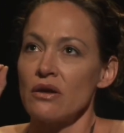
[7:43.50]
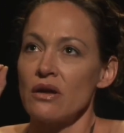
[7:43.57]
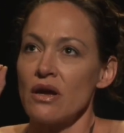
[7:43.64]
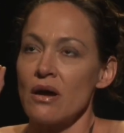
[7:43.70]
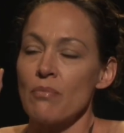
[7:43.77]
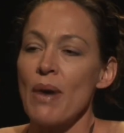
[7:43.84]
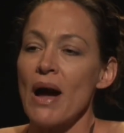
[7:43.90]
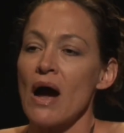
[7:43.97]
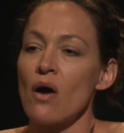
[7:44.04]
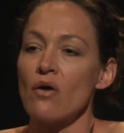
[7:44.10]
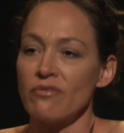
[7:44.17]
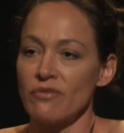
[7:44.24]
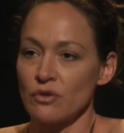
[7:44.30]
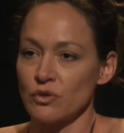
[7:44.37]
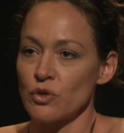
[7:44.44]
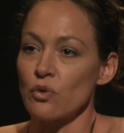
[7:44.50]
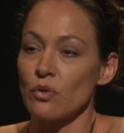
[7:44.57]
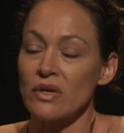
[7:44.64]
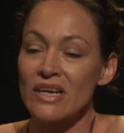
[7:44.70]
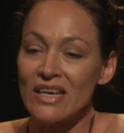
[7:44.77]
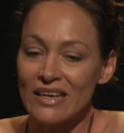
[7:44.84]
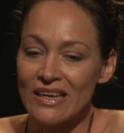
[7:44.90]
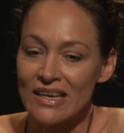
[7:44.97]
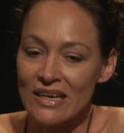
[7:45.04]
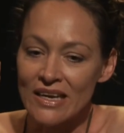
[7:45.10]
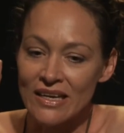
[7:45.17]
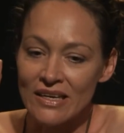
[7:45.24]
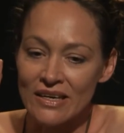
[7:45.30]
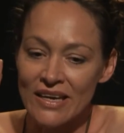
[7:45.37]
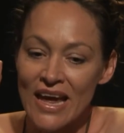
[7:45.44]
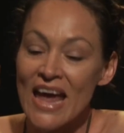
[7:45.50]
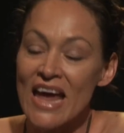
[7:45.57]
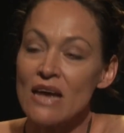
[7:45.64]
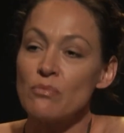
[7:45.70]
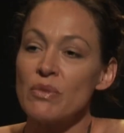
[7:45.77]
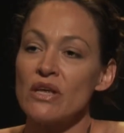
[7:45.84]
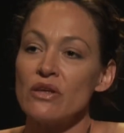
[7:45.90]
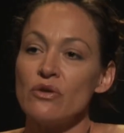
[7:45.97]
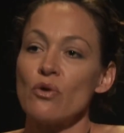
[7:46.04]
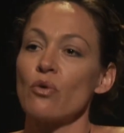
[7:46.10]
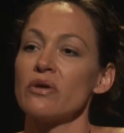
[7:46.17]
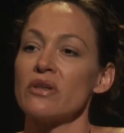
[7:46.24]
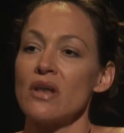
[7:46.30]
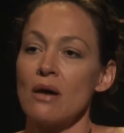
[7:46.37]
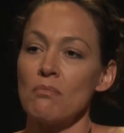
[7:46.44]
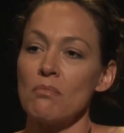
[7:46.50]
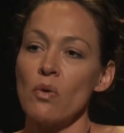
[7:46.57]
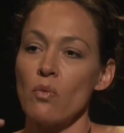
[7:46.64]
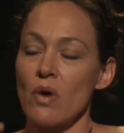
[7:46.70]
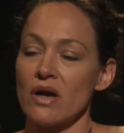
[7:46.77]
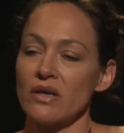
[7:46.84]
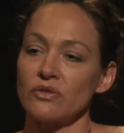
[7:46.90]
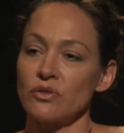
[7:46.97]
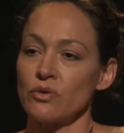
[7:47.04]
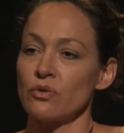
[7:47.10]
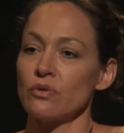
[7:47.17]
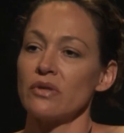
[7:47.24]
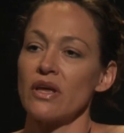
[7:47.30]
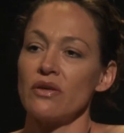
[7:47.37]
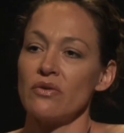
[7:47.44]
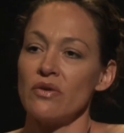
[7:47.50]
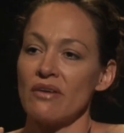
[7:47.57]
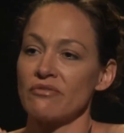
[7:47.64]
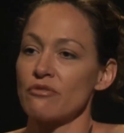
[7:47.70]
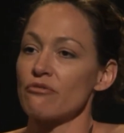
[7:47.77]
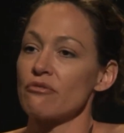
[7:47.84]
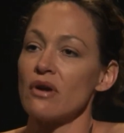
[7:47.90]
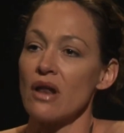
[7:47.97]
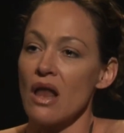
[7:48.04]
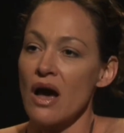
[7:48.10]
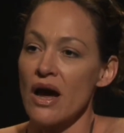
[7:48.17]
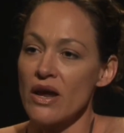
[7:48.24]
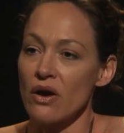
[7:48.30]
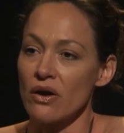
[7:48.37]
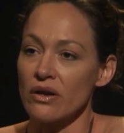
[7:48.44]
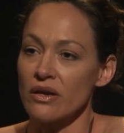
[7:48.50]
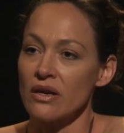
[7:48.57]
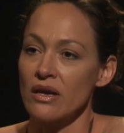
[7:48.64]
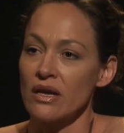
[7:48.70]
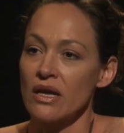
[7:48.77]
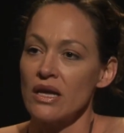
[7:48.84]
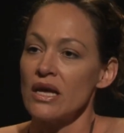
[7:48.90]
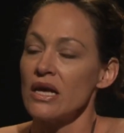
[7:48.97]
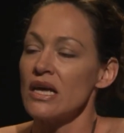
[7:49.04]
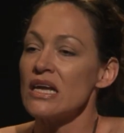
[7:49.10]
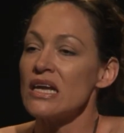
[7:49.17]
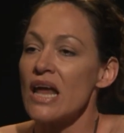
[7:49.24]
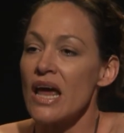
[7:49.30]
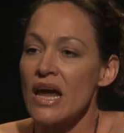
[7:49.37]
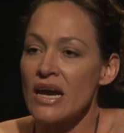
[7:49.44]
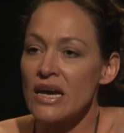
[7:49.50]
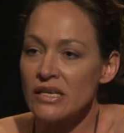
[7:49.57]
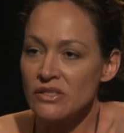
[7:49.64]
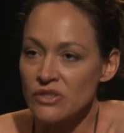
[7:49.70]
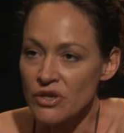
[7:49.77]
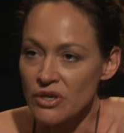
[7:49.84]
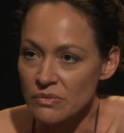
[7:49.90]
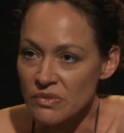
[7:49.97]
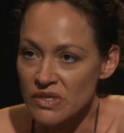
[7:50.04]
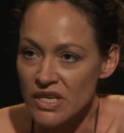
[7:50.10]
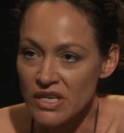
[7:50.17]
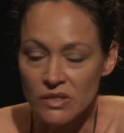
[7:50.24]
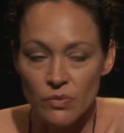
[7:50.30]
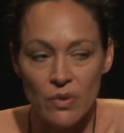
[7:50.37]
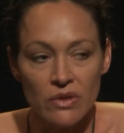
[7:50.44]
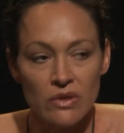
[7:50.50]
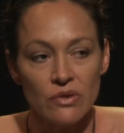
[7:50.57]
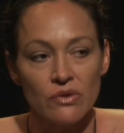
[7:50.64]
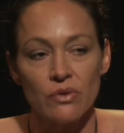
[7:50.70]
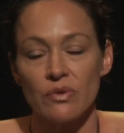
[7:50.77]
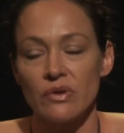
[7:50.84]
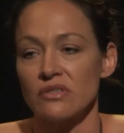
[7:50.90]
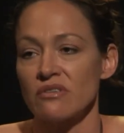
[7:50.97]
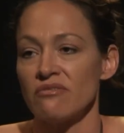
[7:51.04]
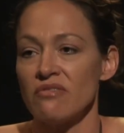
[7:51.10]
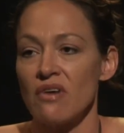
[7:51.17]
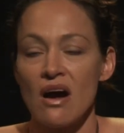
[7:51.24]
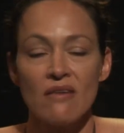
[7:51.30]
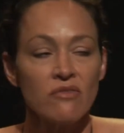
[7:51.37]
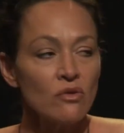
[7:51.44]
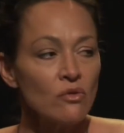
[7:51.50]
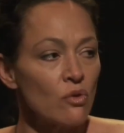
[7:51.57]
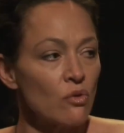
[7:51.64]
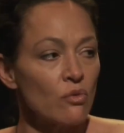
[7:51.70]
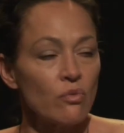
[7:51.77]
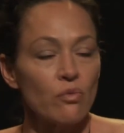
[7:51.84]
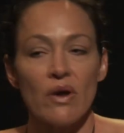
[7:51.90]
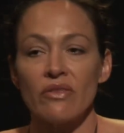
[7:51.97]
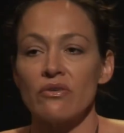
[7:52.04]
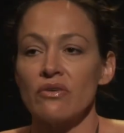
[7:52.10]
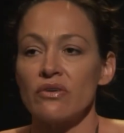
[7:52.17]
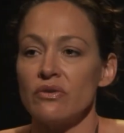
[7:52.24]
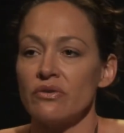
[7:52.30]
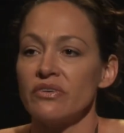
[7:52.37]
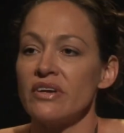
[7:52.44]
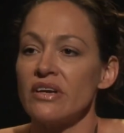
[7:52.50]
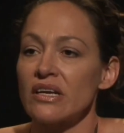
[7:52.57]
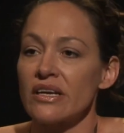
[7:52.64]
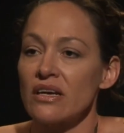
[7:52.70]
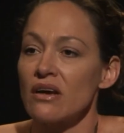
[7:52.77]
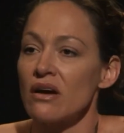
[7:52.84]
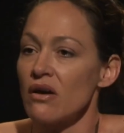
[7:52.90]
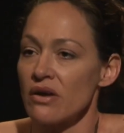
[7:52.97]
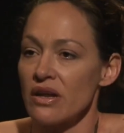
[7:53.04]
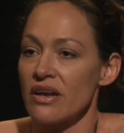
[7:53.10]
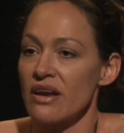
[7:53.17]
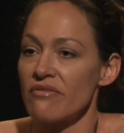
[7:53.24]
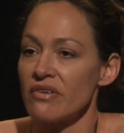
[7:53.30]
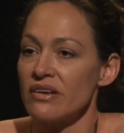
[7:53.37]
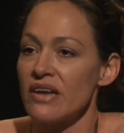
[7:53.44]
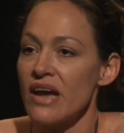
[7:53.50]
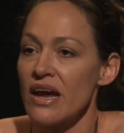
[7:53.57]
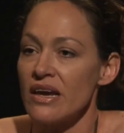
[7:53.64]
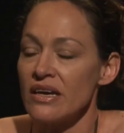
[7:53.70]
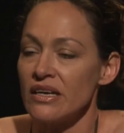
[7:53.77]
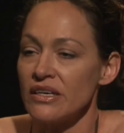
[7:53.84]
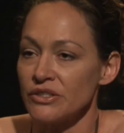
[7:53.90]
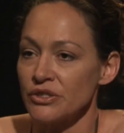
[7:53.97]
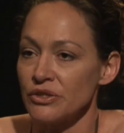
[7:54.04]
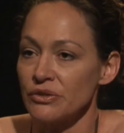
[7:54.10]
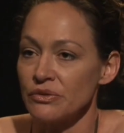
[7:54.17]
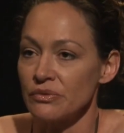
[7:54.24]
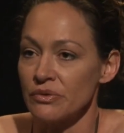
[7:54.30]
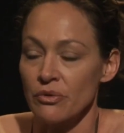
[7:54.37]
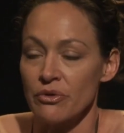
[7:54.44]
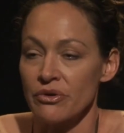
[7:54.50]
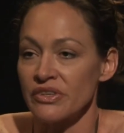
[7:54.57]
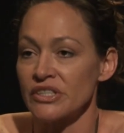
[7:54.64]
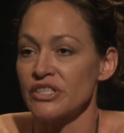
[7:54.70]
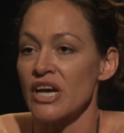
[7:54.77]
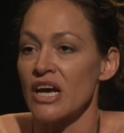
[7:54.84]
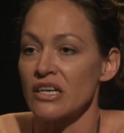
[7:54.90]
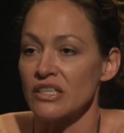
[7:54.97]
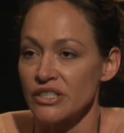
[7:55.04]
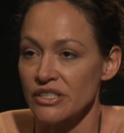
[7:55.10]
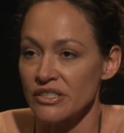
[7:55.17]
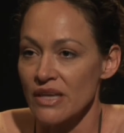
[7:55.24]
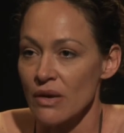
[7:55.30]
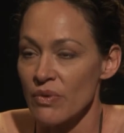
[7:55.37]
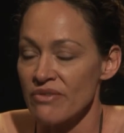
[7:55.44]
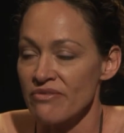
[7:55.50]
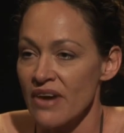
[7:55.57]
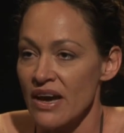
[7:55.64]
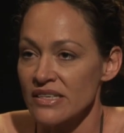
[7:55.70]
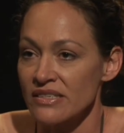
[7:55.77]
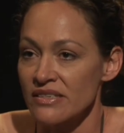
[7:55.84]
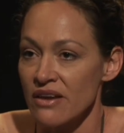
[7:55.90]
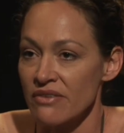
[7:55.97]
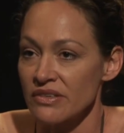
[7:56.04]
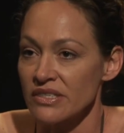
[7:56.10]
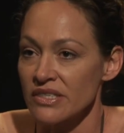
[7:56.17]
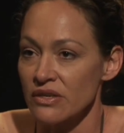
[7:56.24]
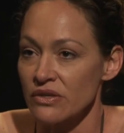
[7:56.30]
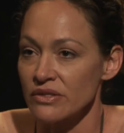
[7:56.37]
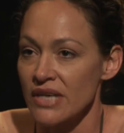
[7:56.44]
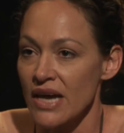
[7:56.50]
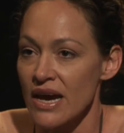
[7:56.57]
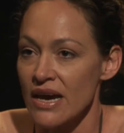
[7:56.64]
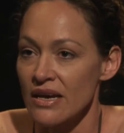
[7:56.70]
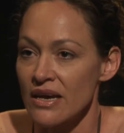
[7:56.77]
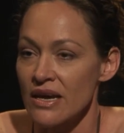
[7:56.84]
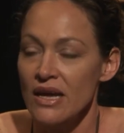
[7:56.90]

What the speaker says: a powerful tool. It can be your number one tool that you have to rely on in any circumstance, whether you're doing survival or whether you're dealing on an everyday issue or the challenges that we face every single day.